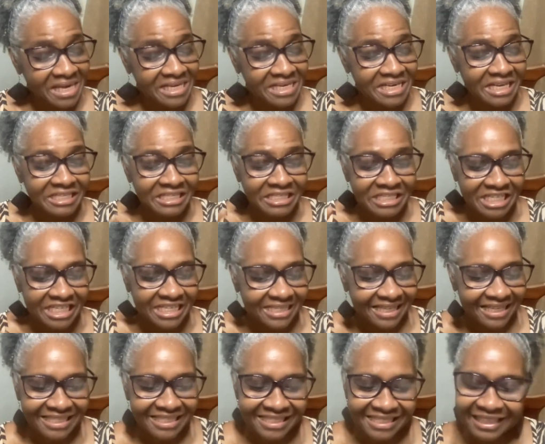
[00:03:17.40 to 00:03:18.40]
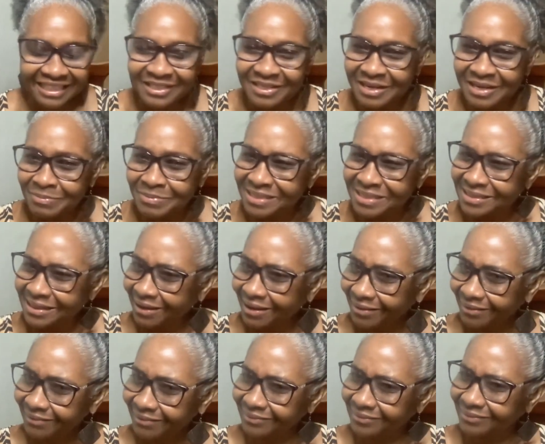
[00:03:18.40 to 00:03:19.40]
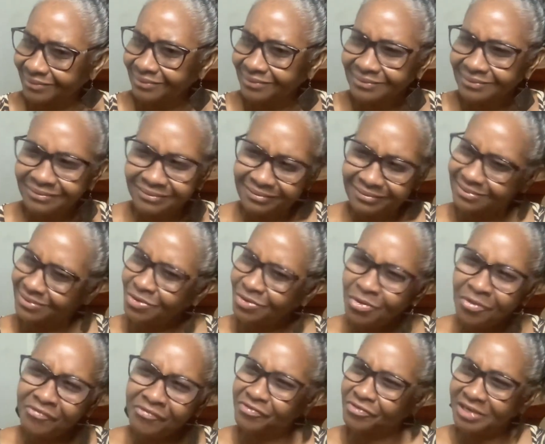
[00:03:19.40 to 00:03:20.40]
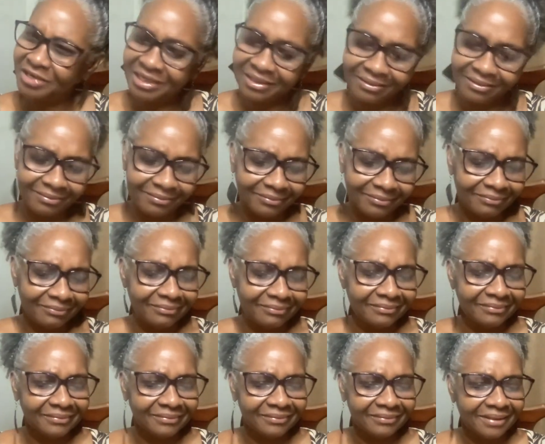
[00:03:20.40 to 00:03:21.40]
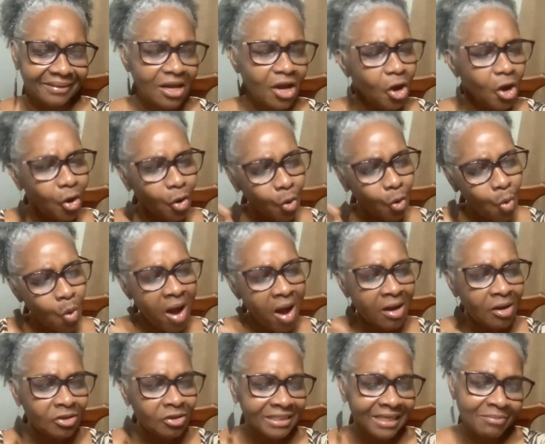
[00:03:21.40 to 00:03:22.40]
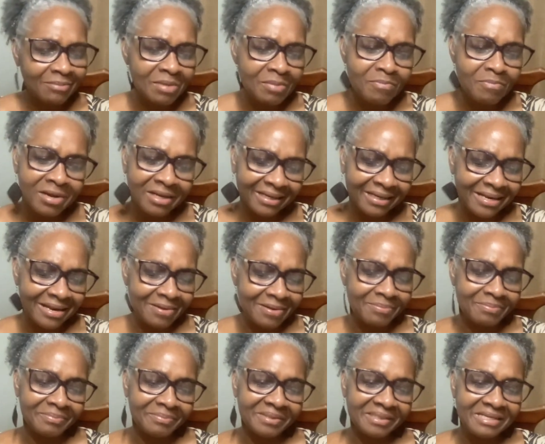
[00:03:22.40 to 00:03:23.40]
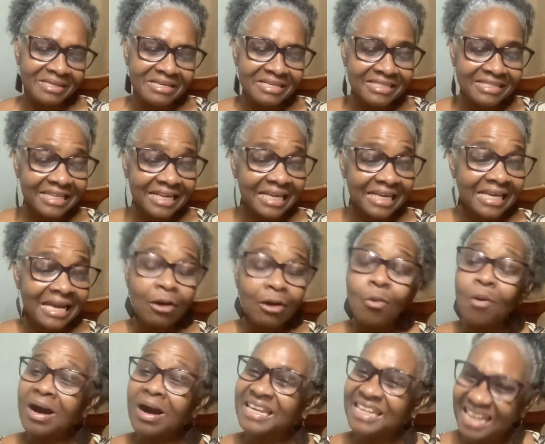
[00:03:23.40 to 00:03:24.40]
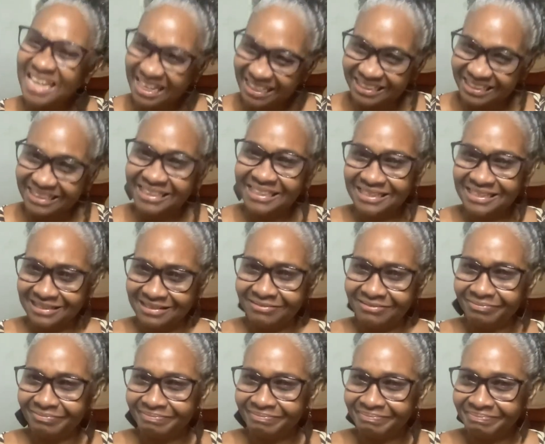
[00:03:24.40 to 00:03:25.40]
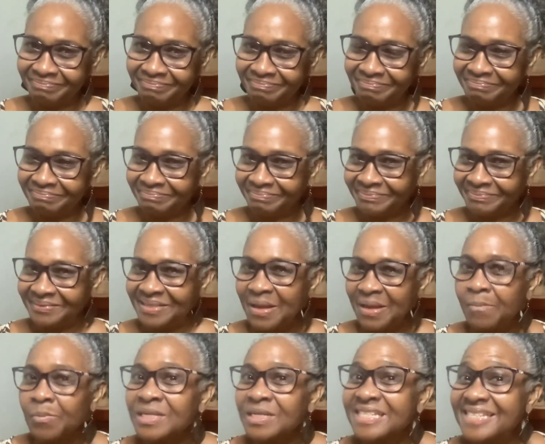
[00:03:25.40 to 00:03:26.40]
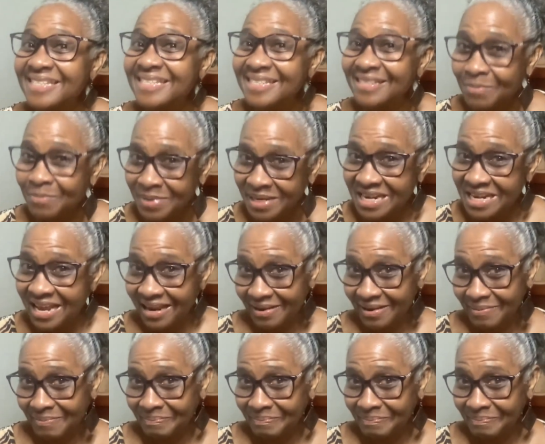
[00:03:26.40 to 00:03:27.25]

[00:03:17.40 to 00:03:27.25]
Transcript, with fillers: Then Jesus said to them, say, "No afraid. Go and go tell me brother them, so they can go to Galilee. They must see me there."